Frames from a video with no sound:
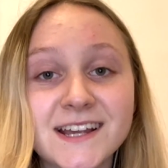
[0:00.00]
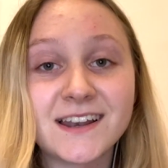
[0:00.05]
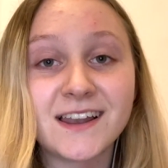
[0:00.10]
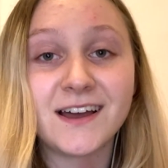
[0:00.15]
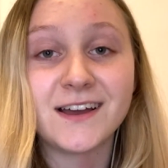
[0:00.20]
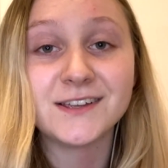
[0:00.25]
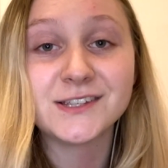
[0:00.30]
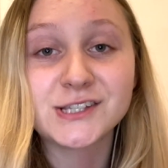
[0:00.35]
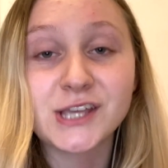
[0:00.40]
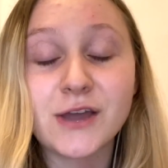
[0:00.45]

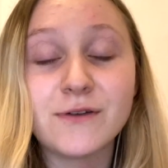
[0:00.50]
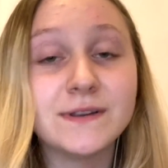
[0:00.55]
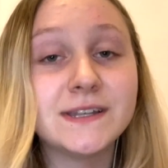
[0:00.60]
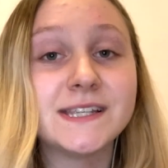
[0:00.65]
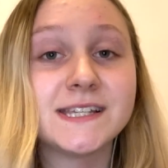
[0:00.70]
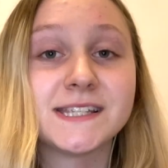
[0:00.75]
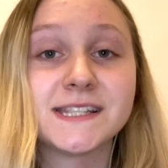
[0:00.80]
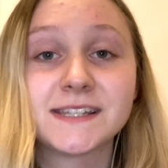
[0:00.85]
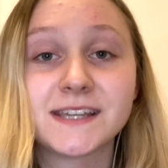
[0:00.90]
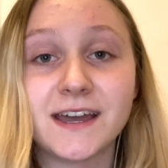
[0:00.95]
class, go and
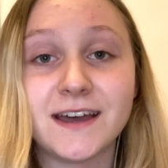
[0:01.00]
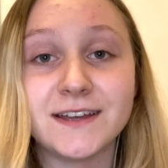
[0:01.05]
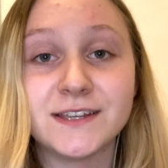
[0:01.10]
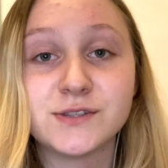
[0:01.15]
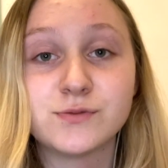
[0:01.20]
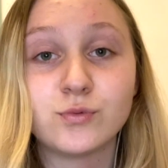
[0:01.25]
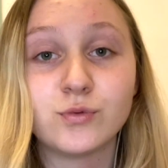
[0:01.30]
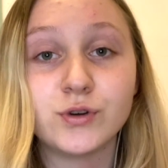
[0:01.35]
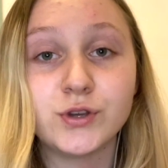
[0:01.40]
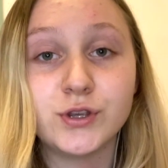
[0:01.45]

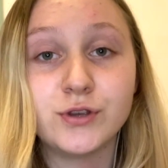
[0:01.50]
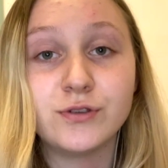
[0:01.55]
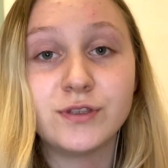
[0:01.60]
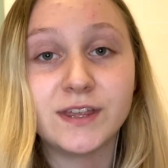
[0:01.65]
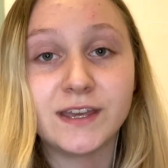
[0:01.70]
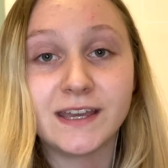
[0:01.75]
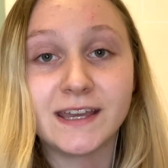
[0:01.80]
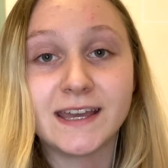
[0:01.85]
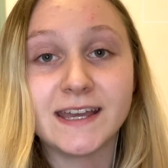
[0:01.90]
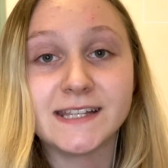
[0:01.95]
discuss what you
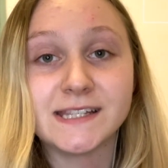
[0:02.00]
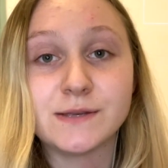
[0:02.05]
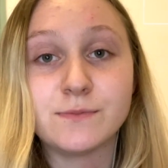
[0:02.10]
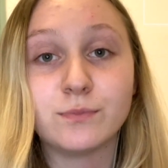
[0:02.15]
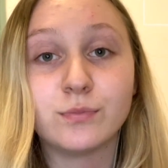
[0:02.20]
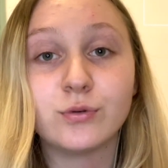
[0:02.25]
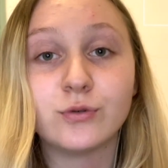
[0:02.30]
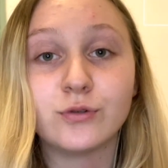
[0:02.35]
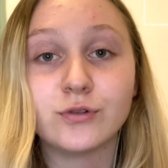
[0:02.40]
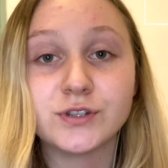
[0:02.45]
think is
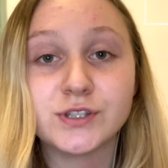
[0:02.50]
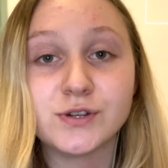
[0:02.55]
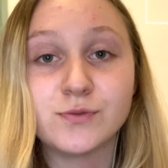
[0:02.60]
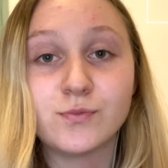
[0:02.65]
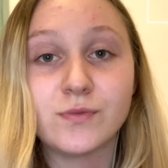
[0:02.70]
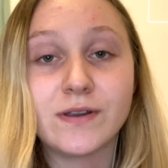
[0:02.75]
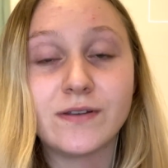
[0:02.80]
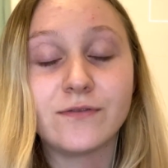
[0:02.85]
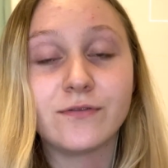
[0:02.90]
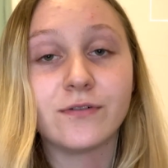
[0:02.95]

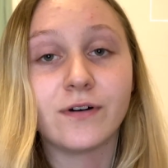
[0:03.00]
important when